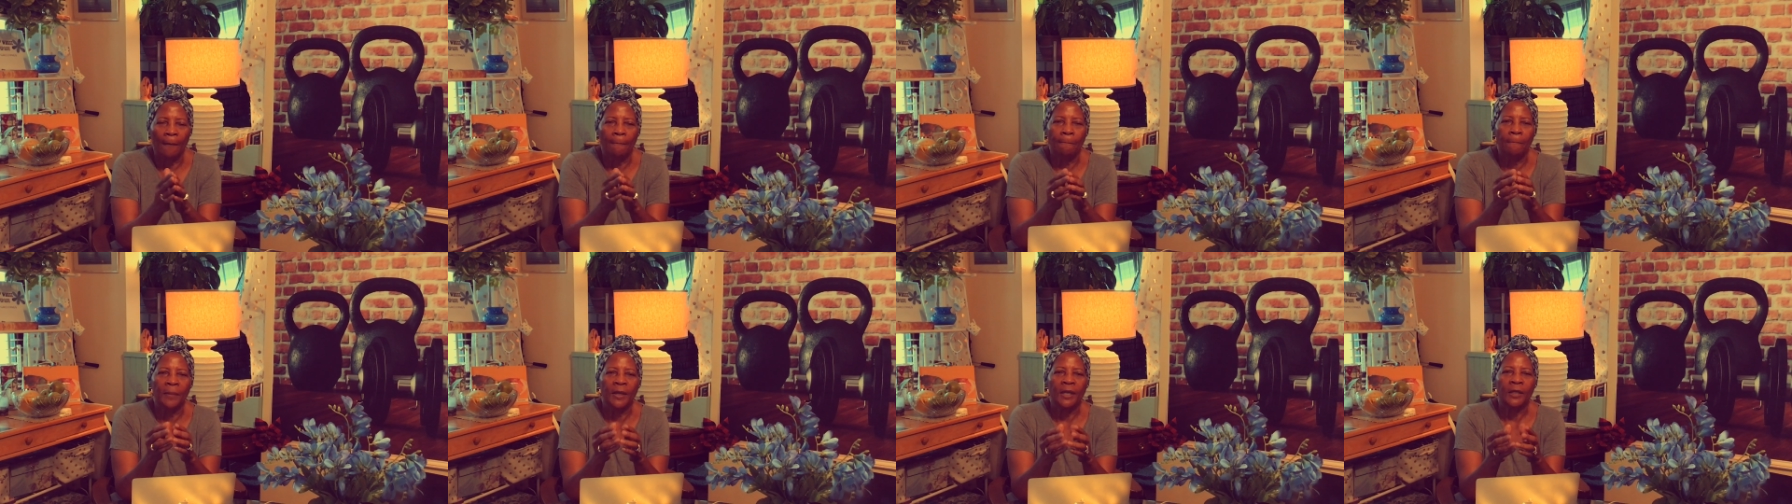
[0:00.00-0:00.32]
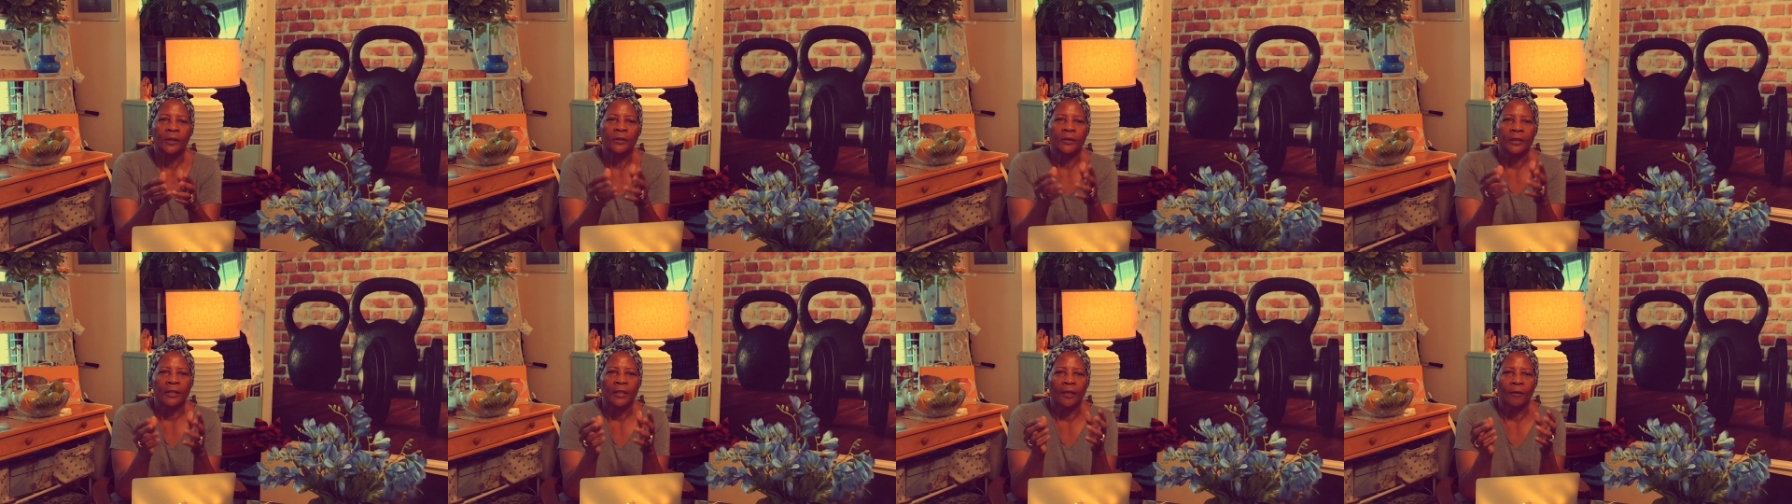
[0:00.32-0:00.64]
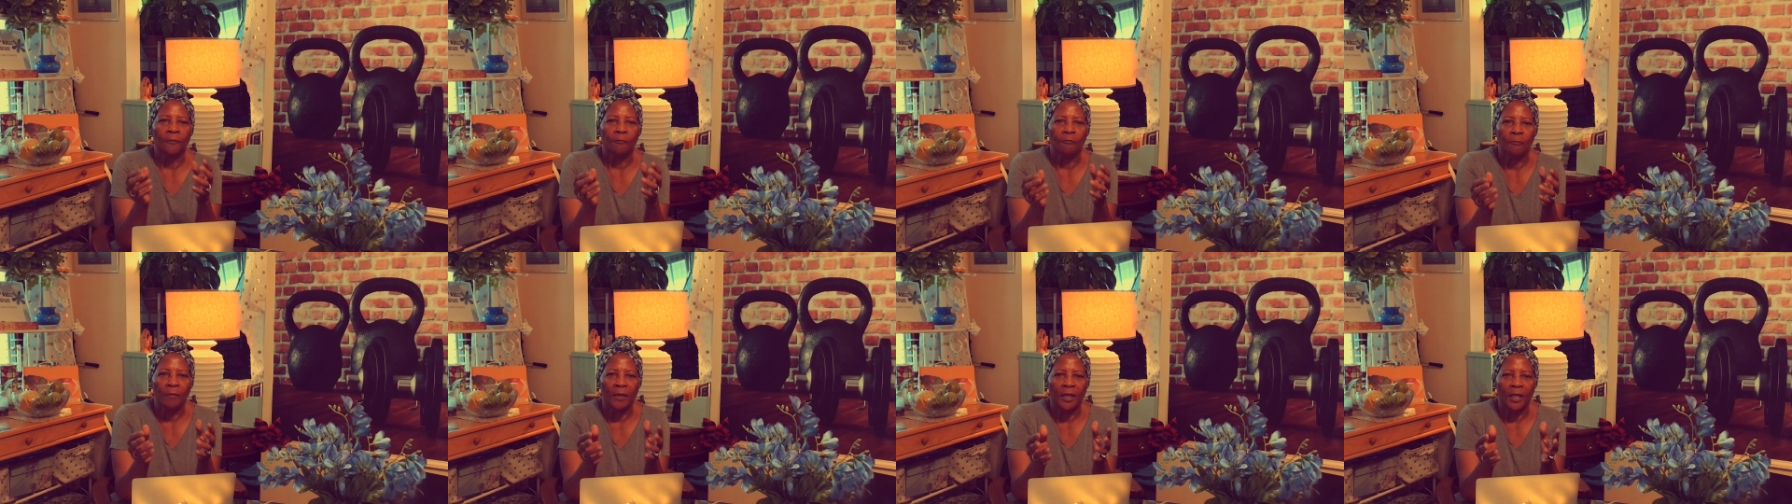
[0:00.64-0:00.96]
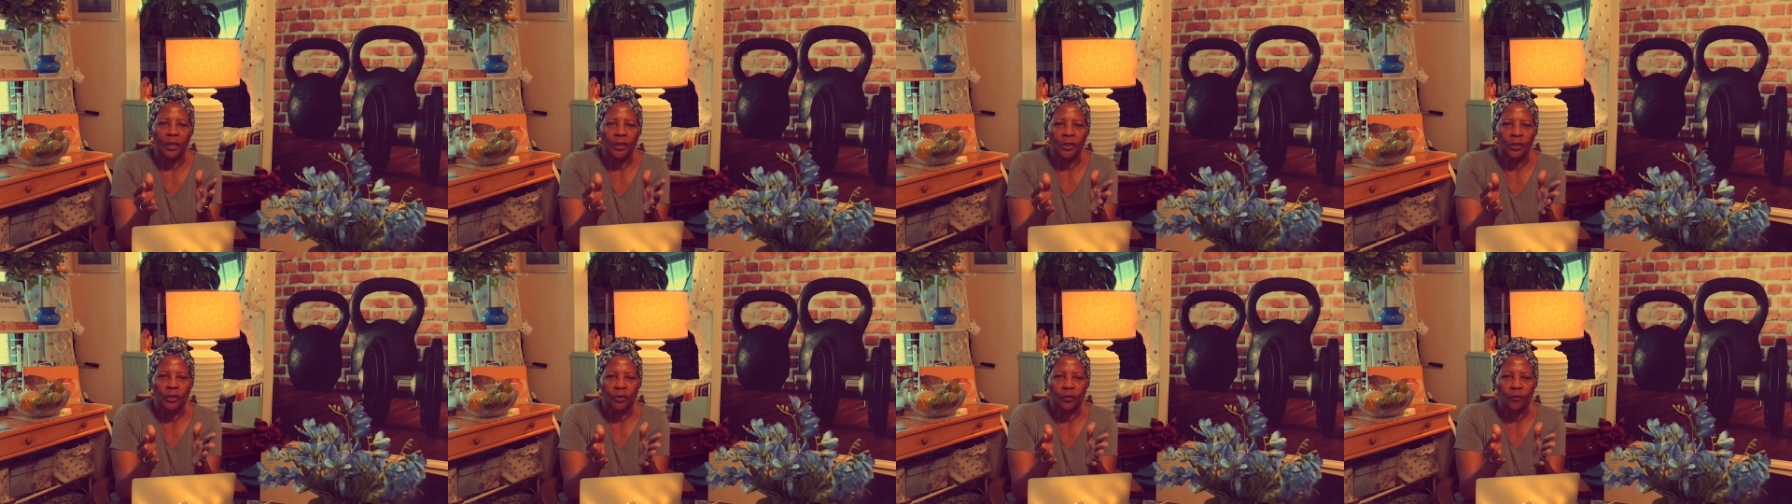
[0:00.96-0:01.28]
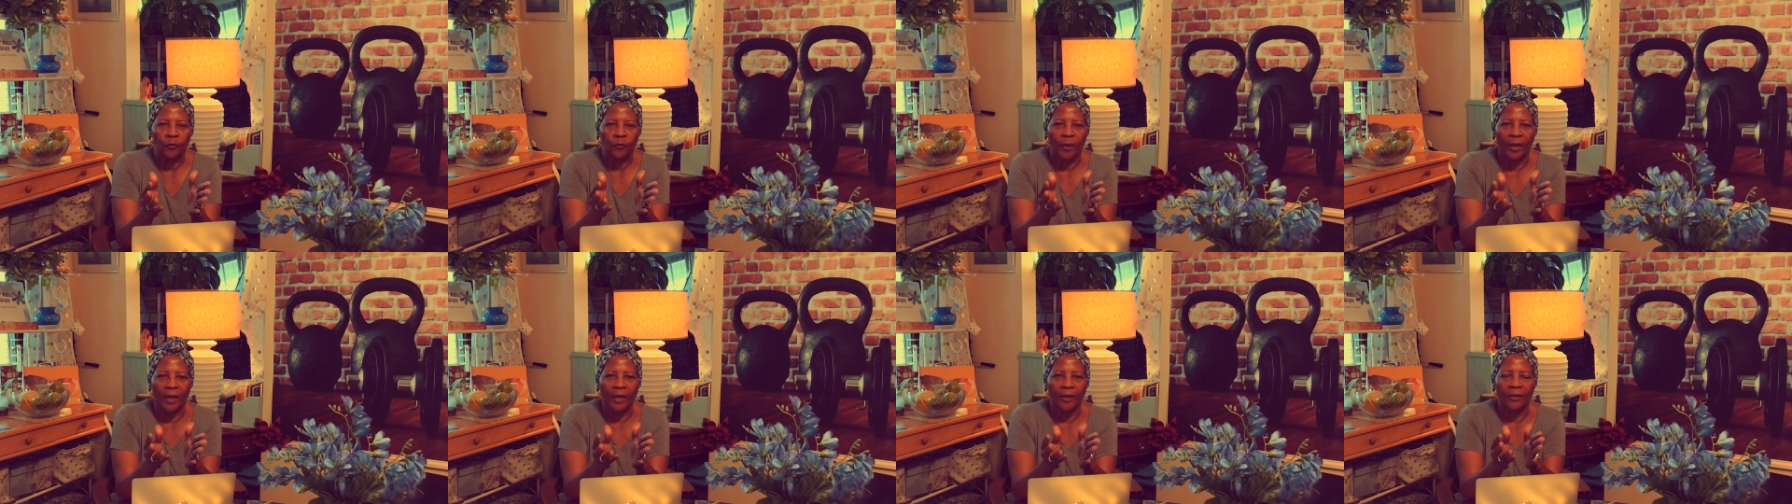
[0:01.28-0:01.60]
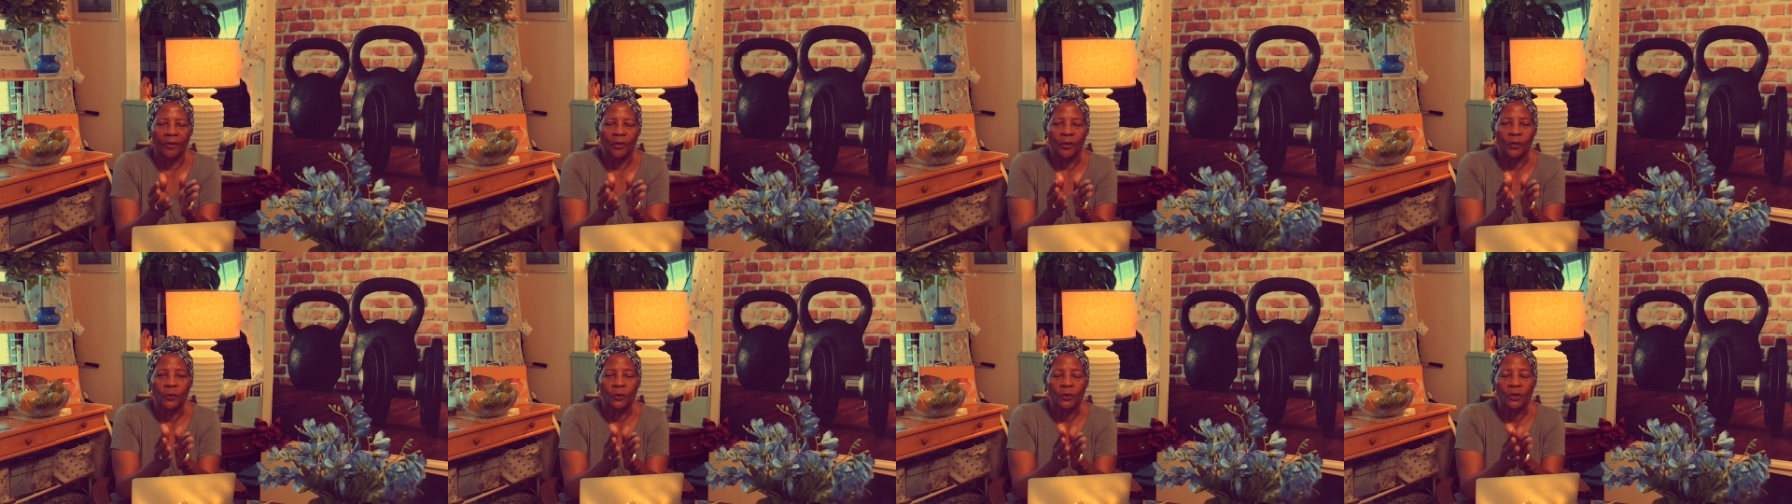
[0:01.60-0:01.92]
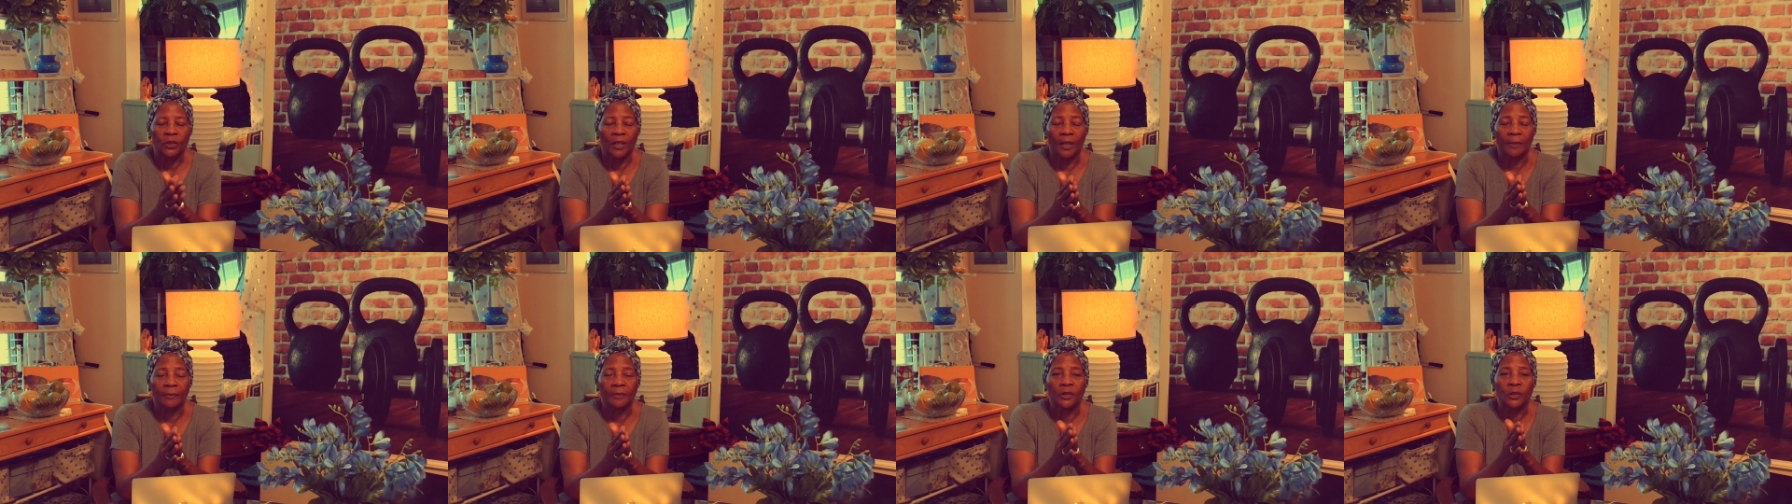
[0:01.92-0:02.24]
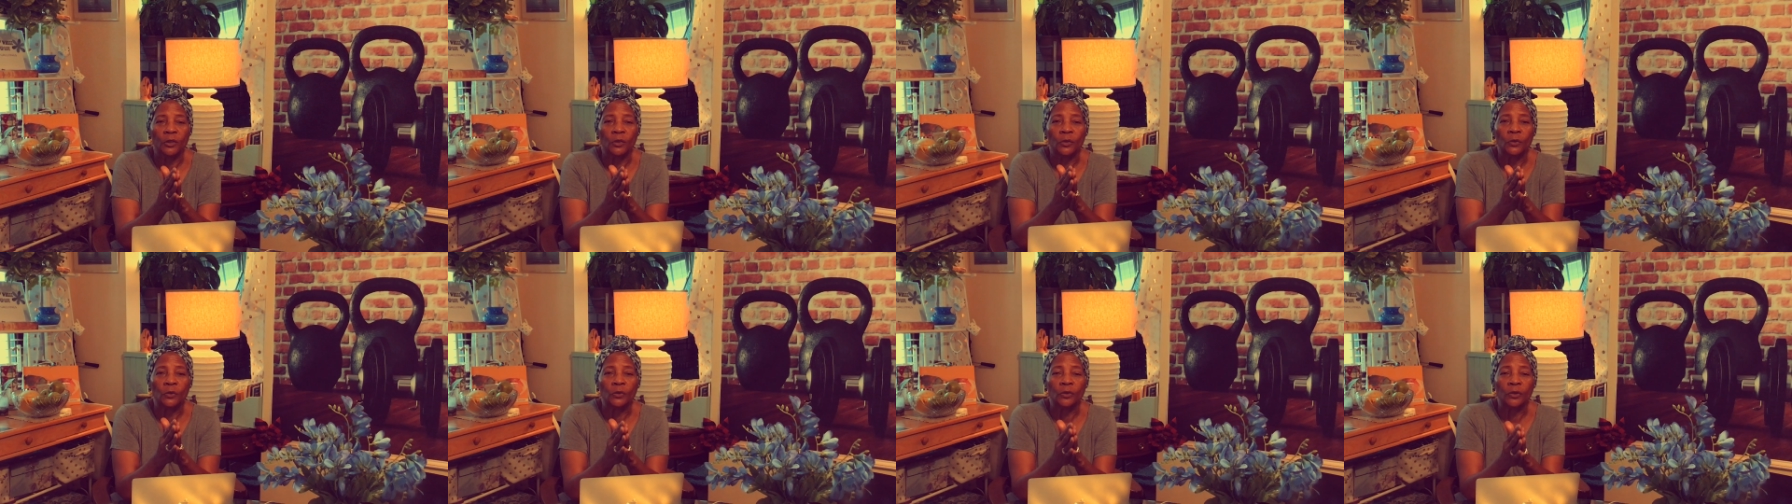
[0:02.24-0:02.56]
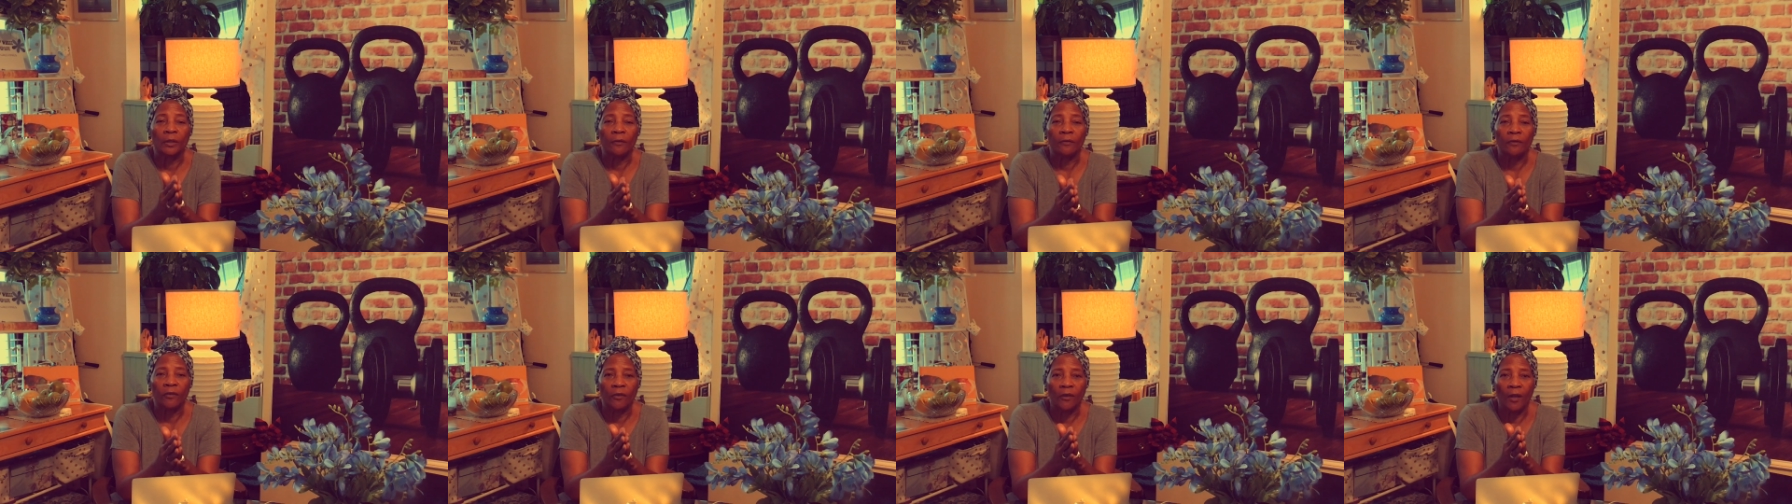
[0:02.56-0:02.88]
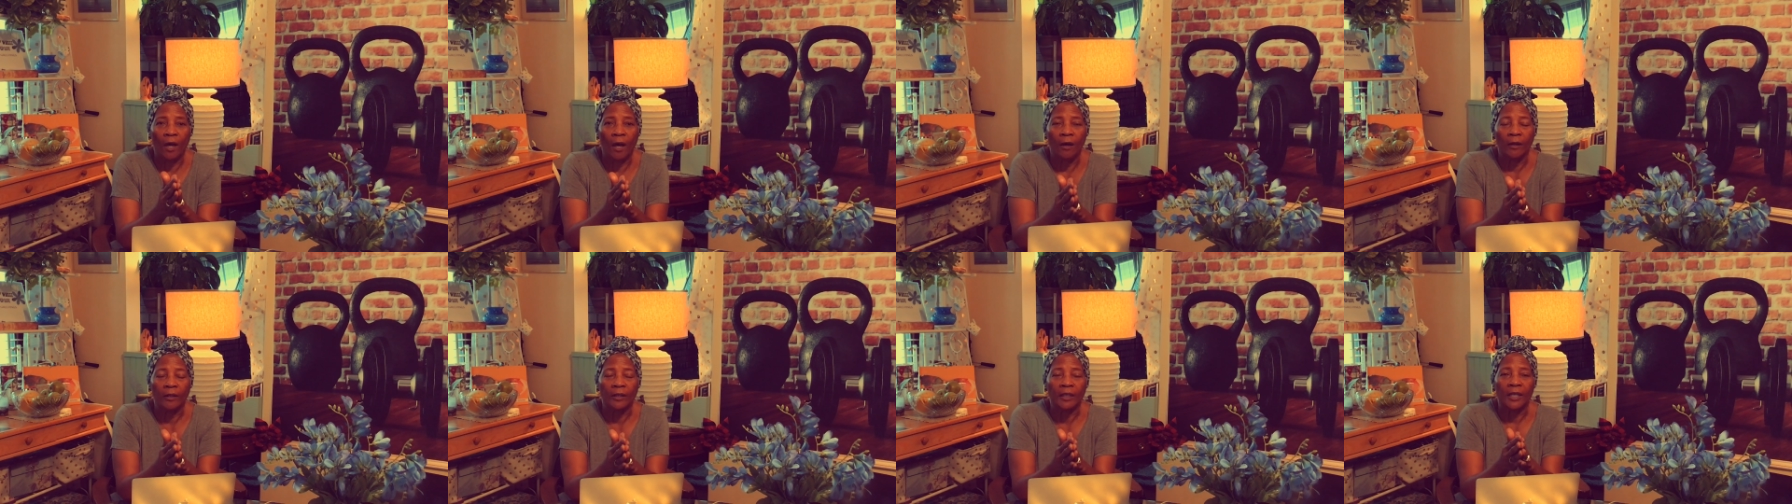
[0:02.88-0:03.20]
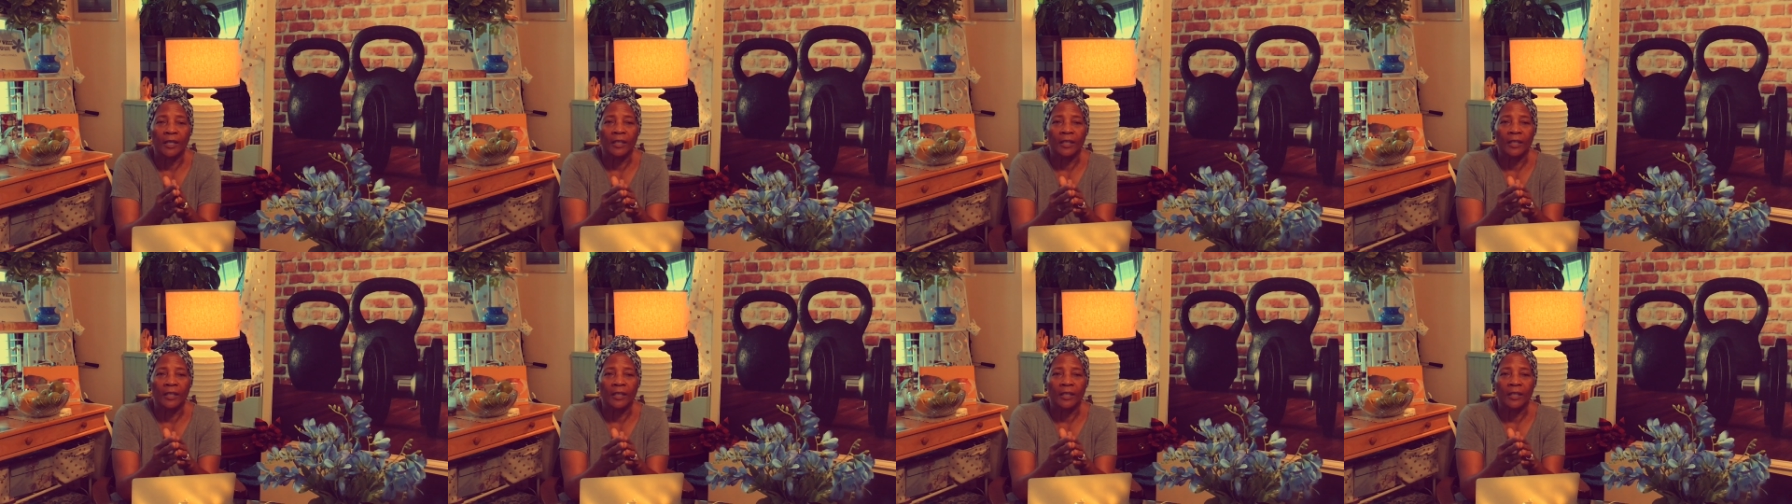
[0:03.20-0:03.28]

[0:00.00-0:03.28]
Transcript: Building a ministry and through some schools of thought,